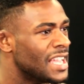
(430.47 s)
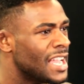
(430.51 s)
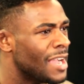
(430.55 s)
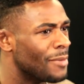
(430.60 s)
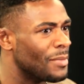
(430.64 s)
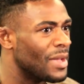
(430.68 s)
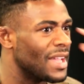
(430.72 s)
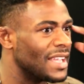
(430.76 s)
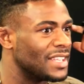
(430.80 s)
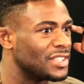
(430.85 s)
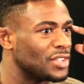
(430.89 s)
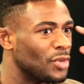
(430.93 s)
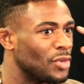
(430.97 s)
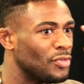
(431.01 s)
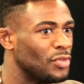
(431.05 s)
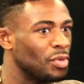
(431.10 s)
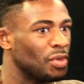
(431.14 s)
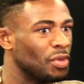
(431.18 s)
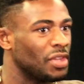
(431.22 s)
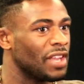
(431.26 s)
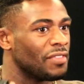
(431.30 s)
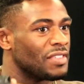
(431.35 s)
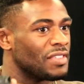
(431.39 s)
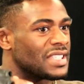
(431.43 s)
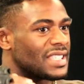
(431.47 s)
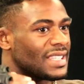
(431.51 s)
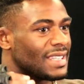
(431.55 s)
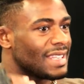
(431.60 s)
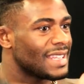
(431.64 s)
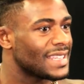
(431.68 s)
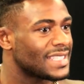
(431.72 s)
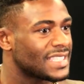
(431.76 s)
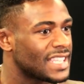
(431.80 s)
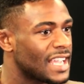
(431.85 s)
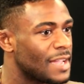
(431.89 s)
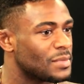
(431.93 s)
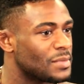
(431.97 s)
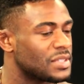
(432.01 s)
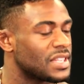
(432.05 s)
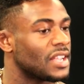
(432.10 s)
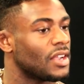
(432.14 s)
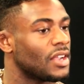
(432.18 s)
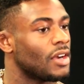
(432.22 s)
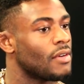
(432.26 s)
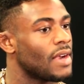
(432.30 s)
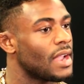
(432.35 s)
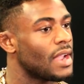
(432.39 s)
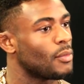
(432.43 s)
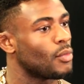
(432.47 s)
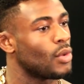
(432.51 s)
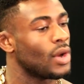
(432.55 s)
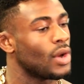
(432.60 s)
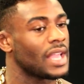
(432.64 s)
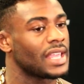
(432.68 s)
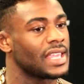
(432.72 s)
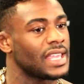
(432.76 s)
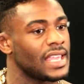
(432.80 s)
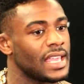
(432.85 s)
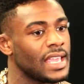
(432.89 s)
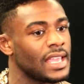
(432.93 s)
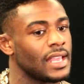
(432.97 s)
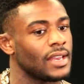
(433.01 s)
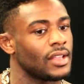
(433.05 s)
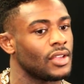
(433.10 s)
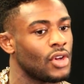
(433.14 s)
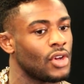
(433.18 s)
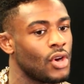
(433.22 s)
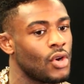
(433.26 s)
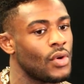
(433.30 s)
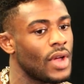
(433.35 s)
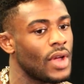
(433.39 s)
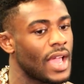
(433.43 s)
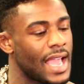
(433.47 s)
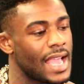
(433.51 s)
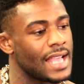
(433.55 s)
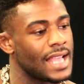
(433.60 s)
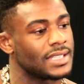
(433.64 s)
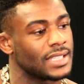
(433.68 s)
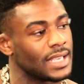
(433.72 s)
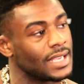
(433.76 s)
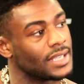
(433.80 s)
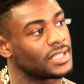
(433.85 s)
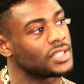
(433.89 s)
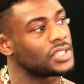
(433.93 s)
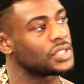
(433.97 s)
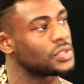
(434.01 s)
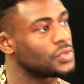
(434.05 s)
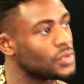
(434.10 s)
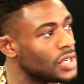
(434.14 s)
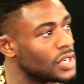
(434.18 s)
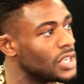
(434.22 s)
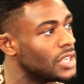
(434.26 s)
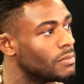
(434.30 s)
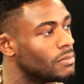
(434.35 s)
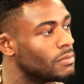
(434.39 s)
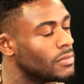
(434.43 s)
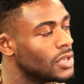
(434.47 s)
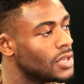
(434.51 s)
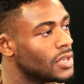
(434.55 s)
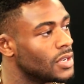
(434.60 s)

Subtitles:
I'm like, so if you give us less time, it's like, all right, well, I can't go as extreme